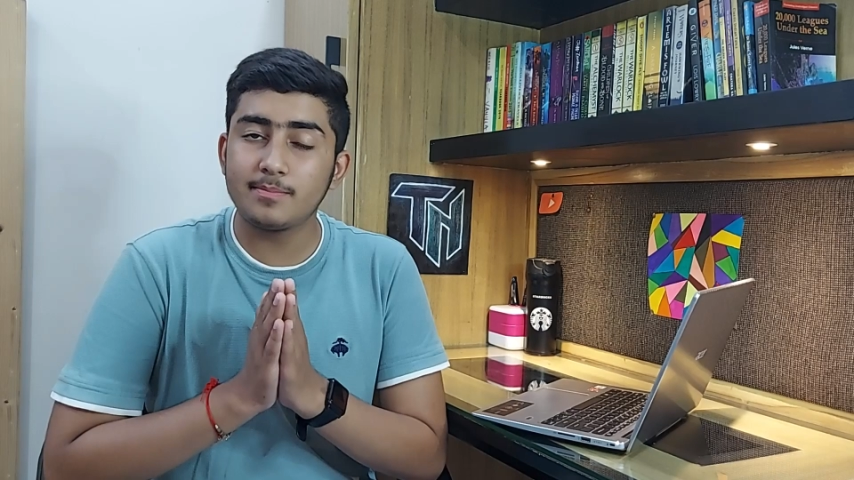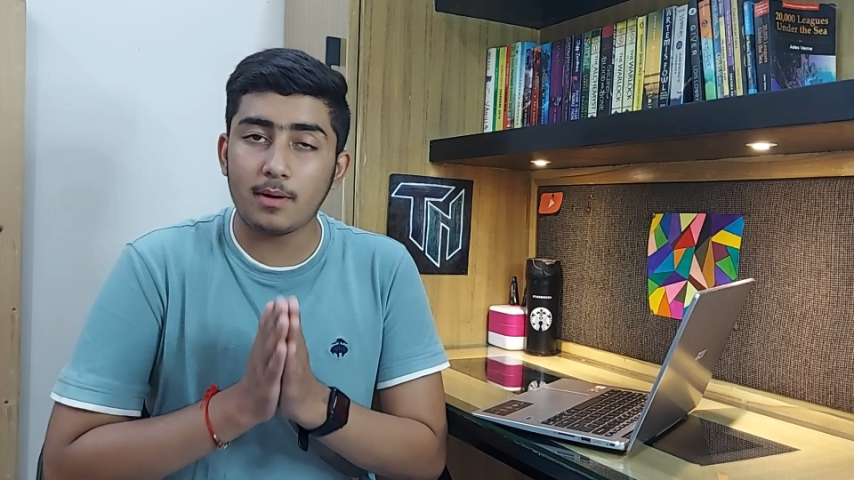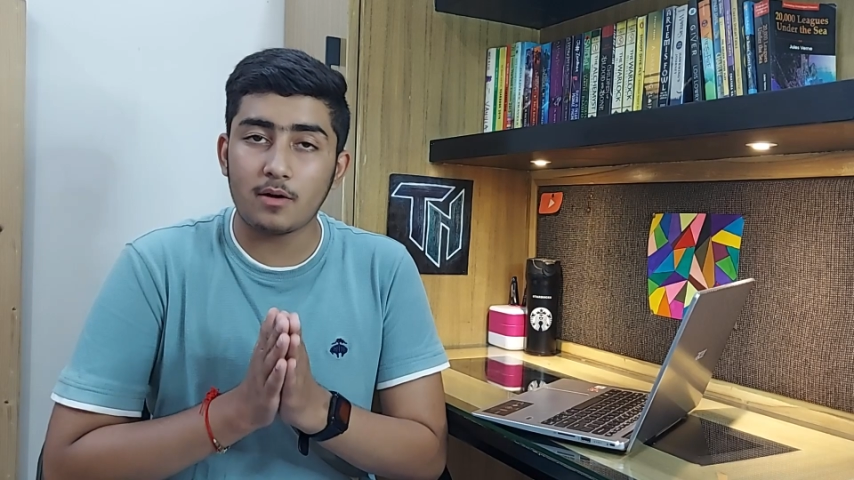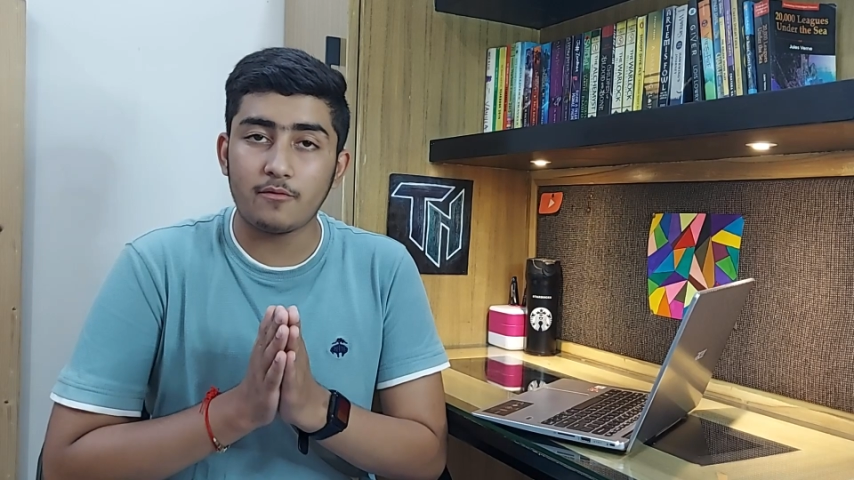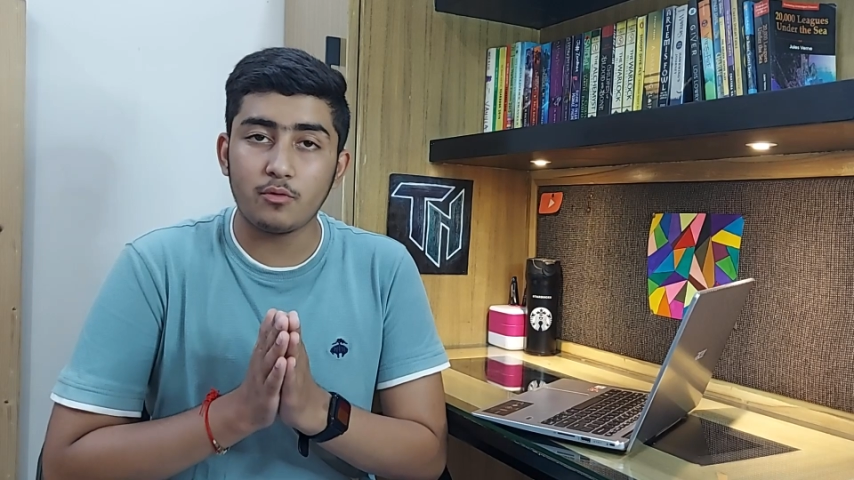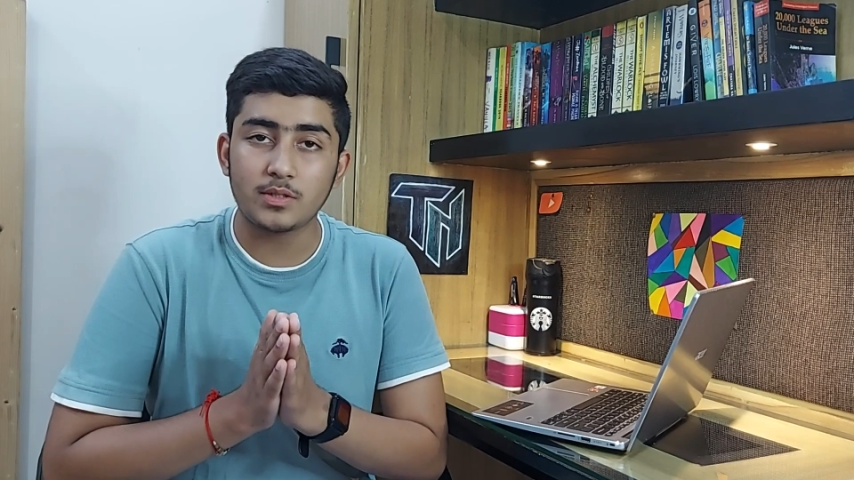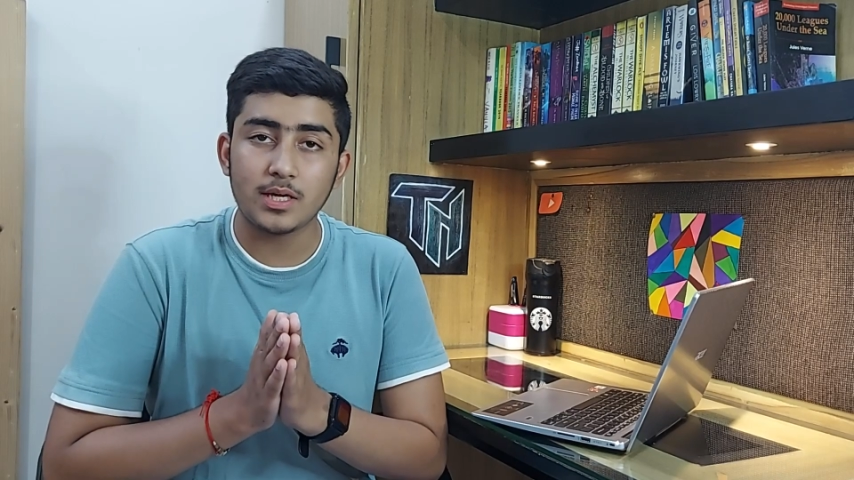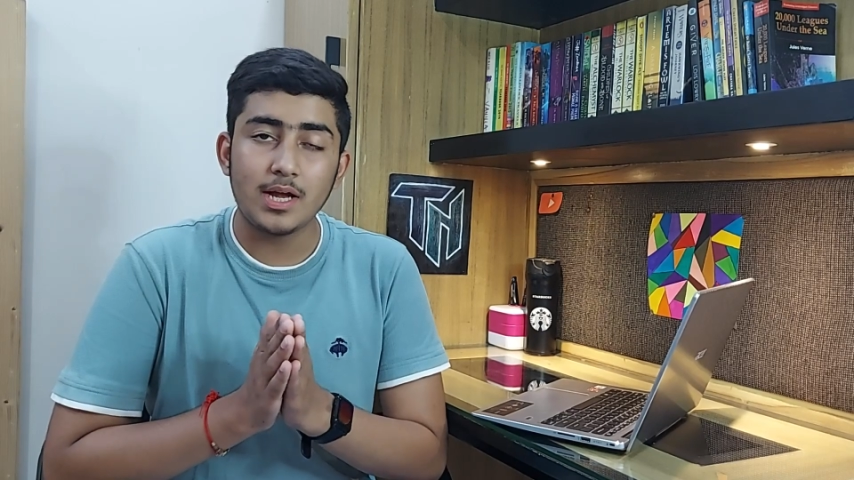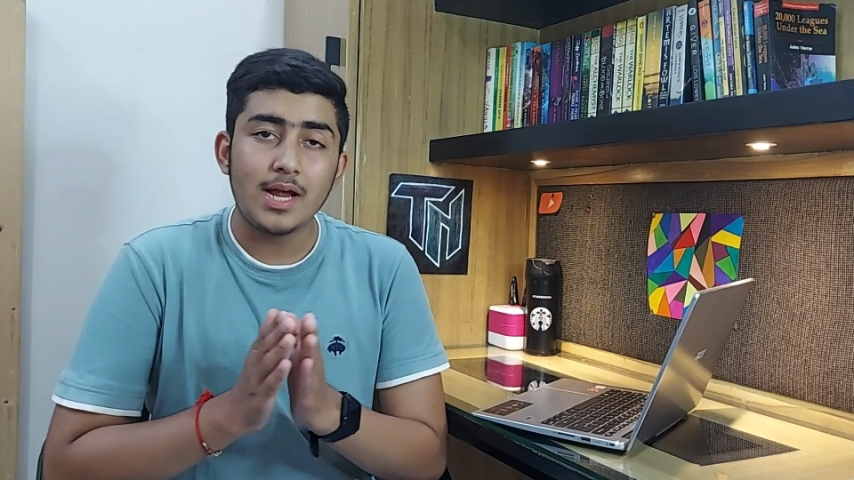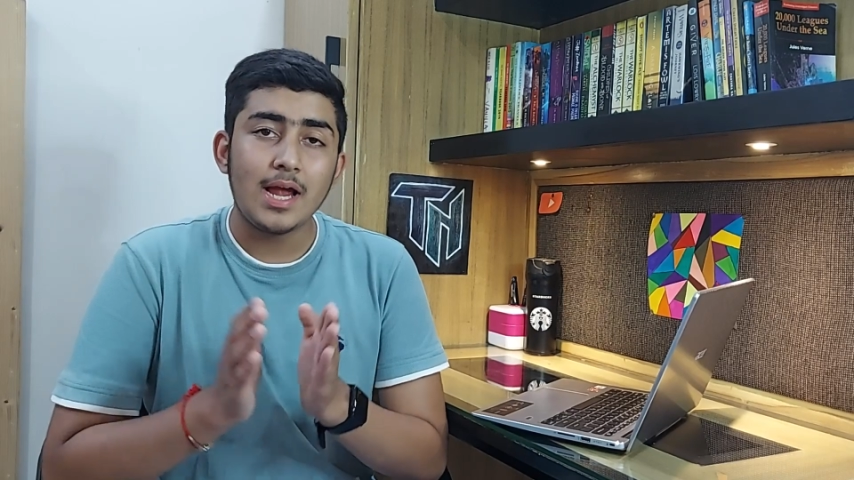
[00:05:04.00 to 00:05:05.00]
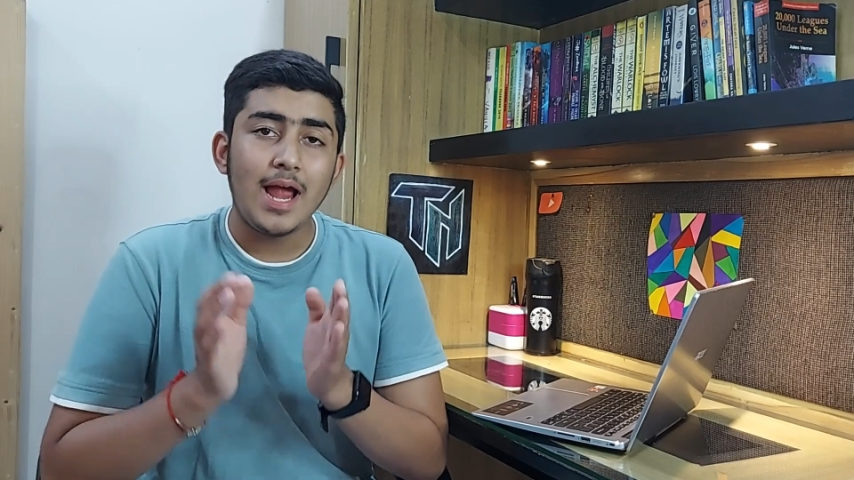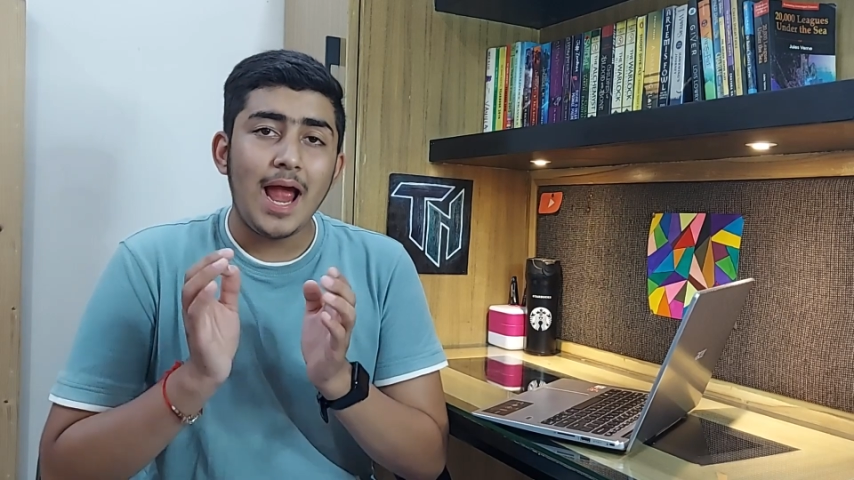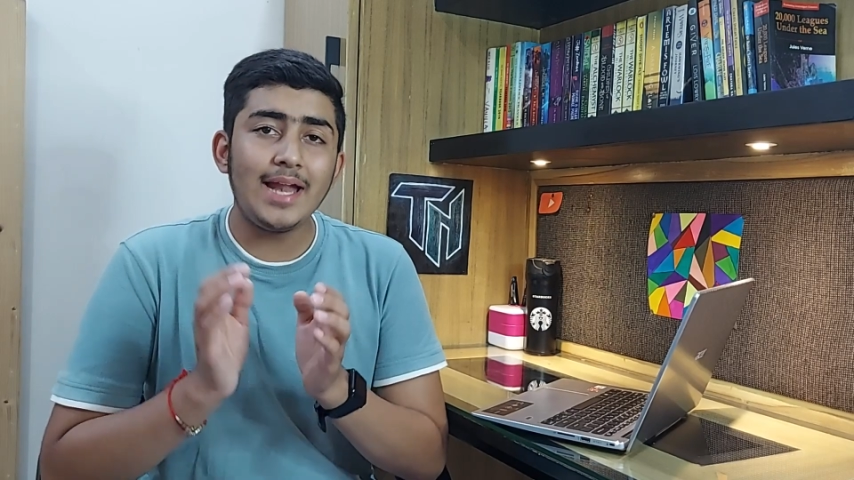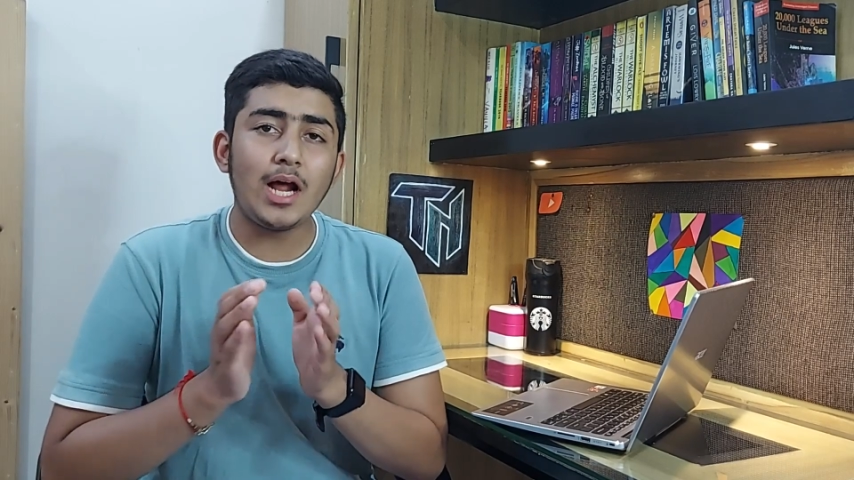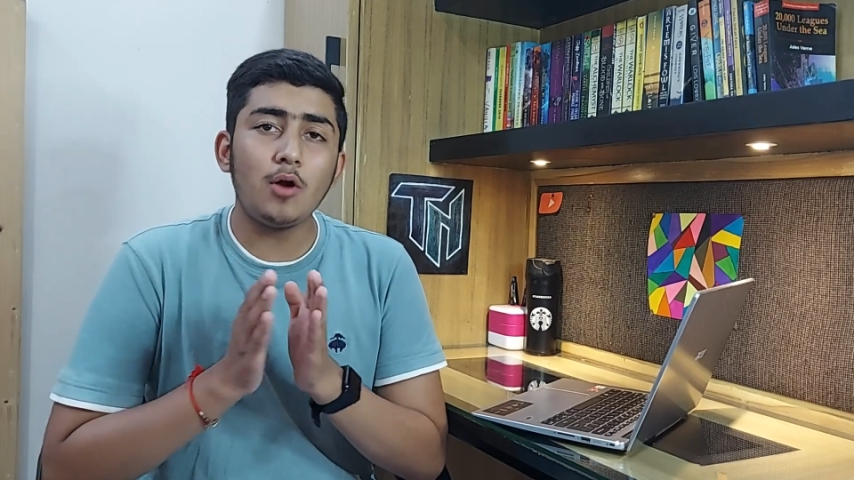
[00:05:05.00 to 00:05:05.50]
smartphones.
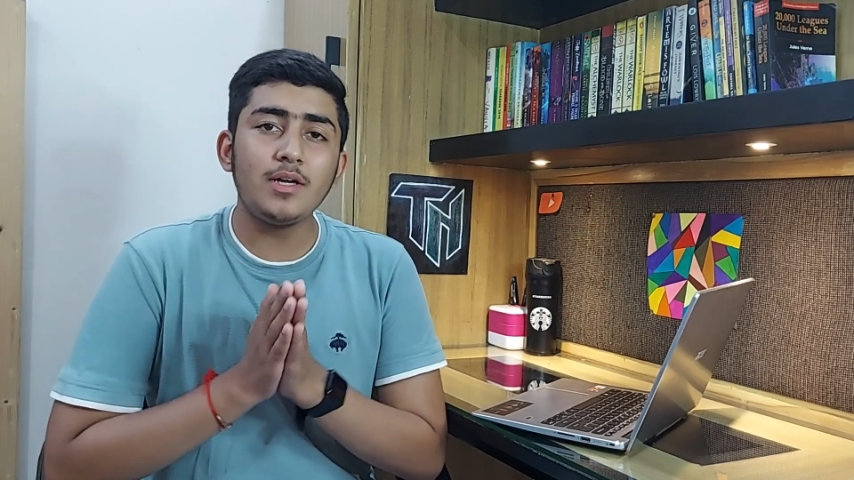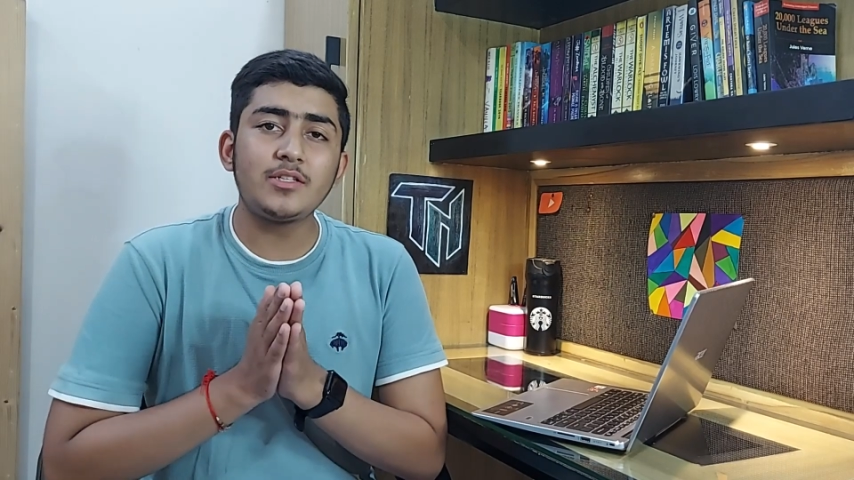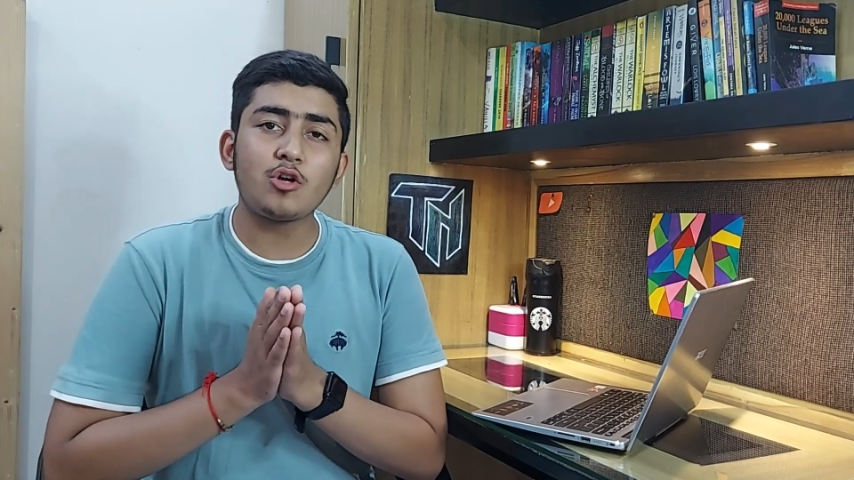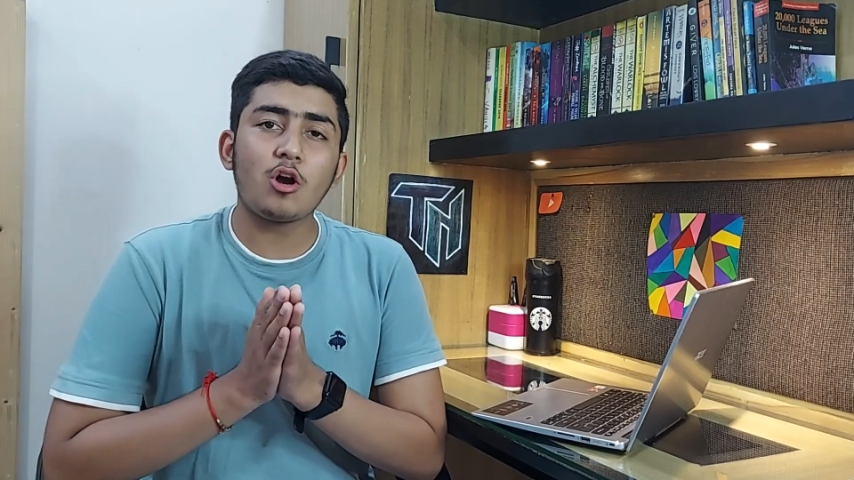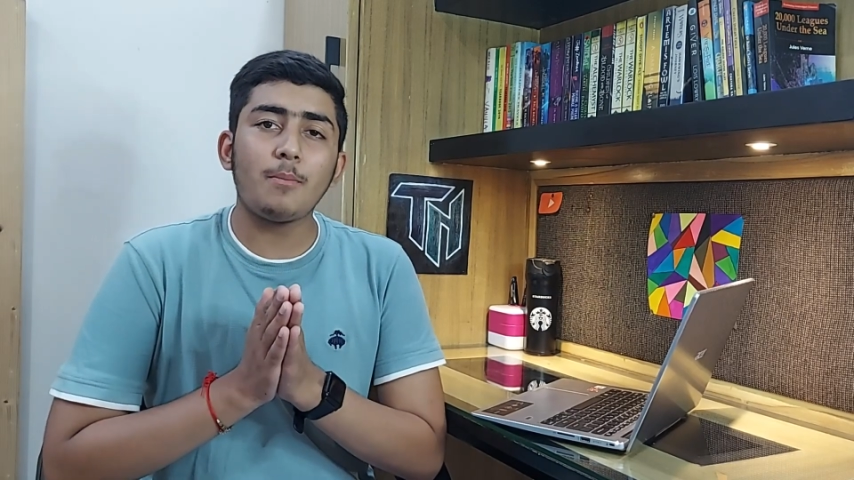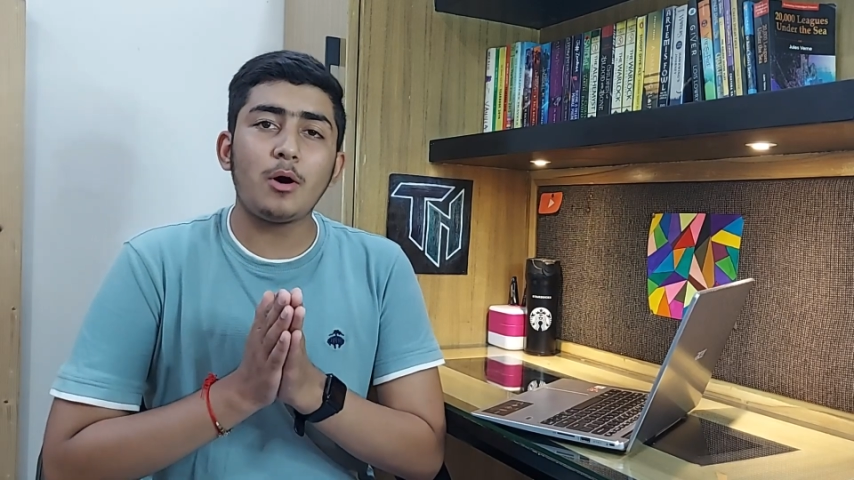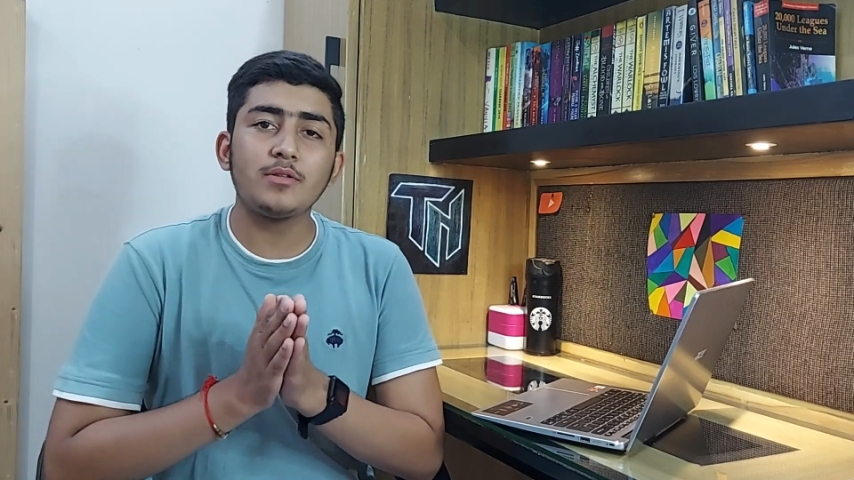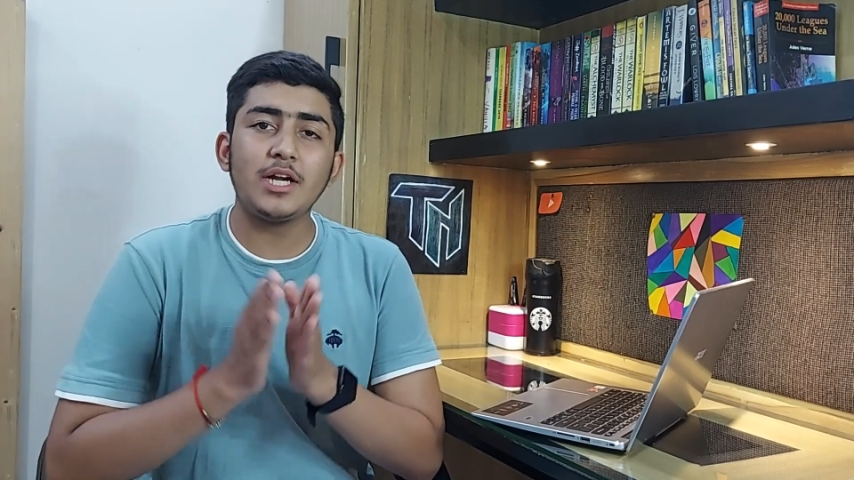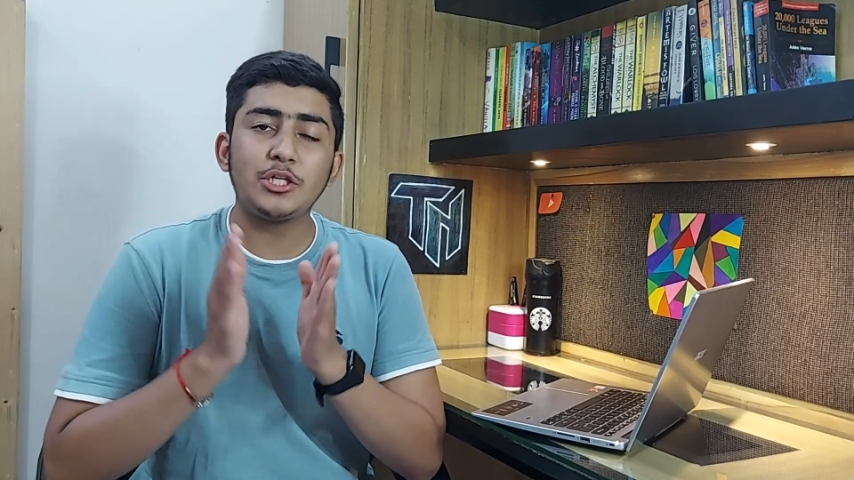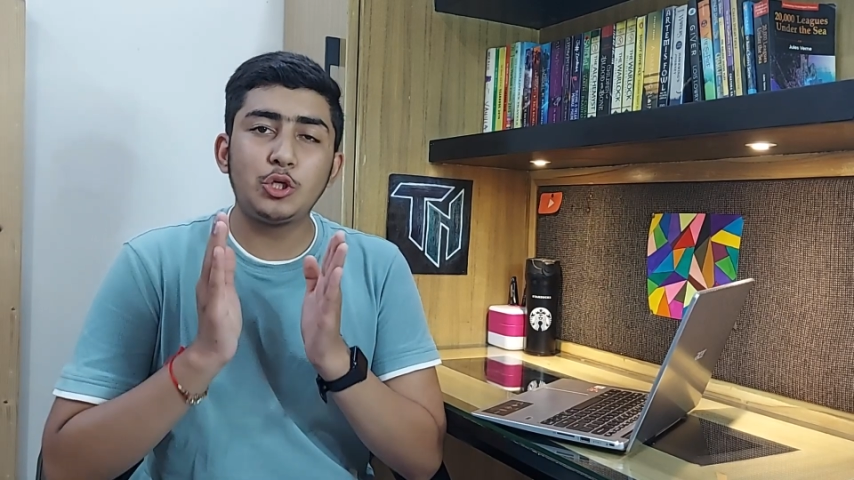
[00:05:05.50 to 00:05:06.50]
And now let's talk about that,